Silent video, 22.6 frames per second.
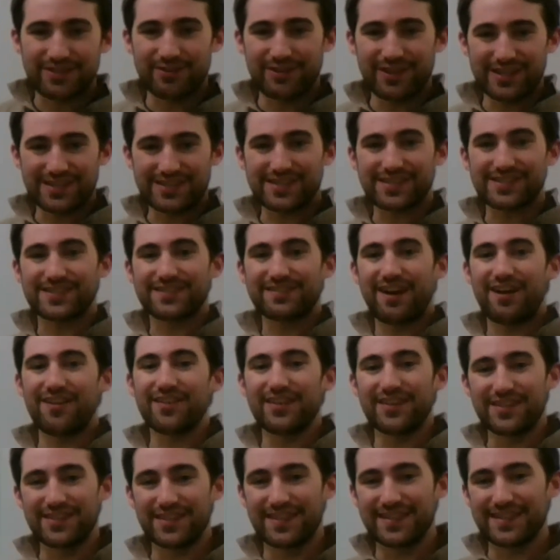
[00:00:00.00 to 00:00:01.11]
this
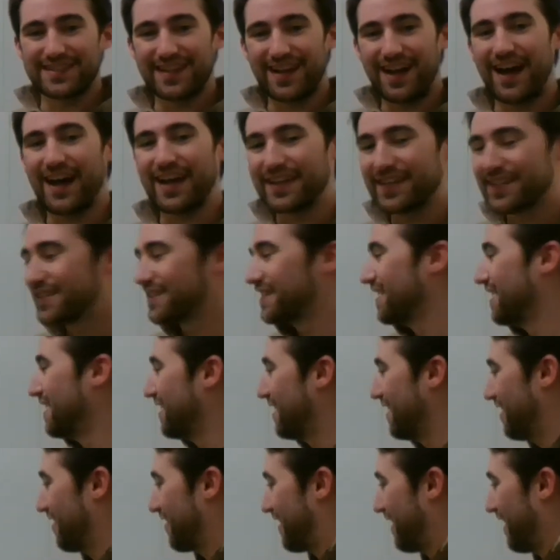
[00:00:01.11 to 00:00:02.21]
solid, to this ice,
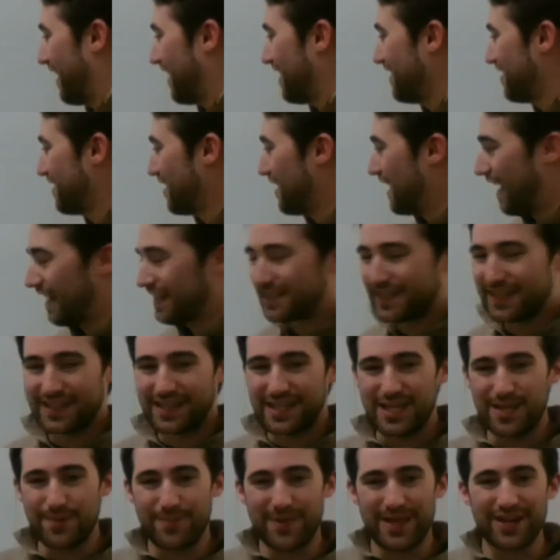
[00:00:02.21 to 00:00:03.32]
okay, it's going to
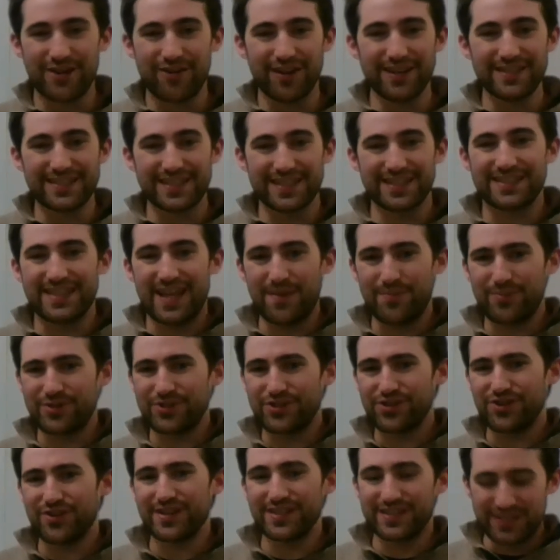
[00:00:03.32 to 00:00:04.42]
keep increasing in
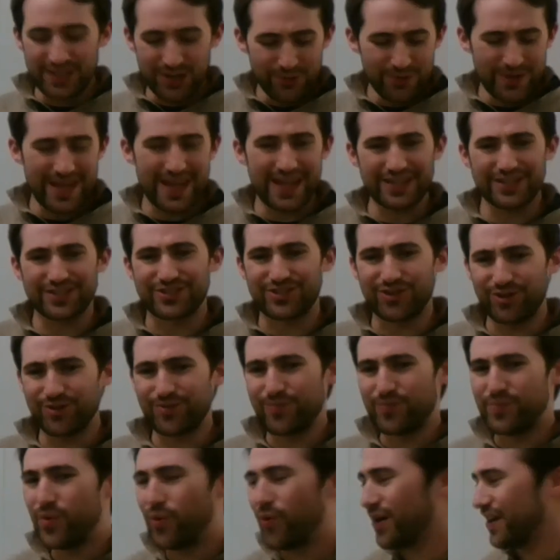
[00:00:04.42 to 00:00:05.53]
temperature until we hit a certain
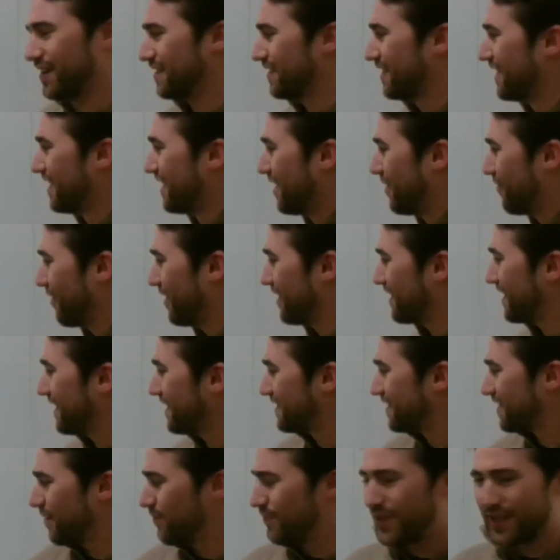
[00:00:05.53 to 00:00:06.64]
point where it does
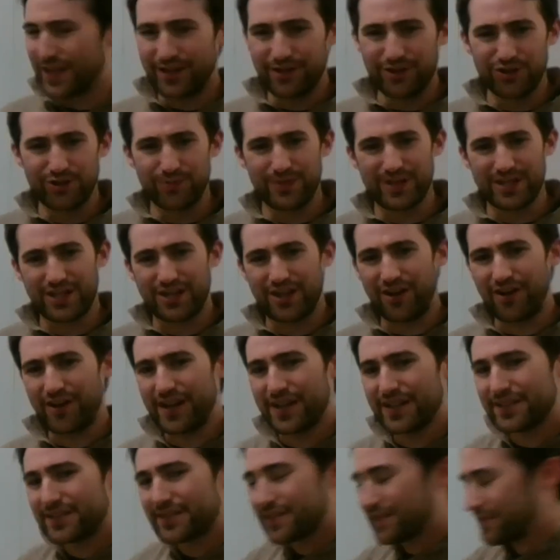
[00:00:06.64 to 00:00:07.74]
something a little bit
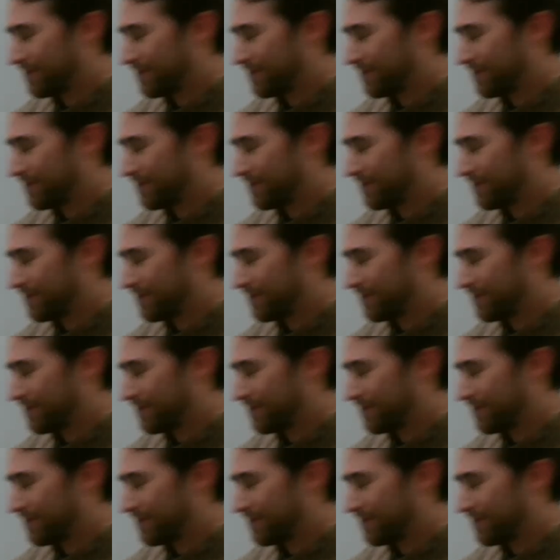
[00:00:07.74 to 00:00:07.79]
curious.